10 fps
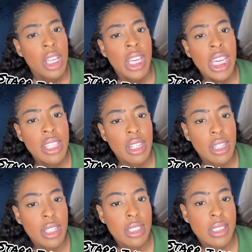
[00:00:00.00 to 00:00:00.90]
He
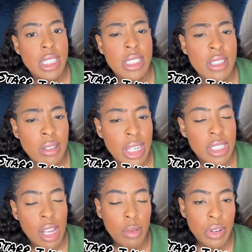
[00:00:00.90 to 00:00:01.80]
does. He still
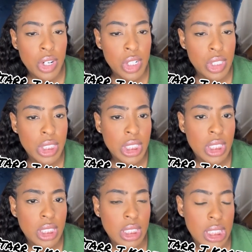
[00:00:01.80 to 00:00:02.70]
hangs out with
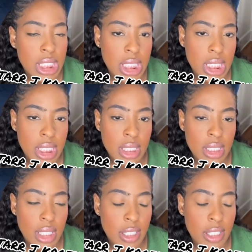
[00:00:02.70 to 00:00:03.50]
Curtis and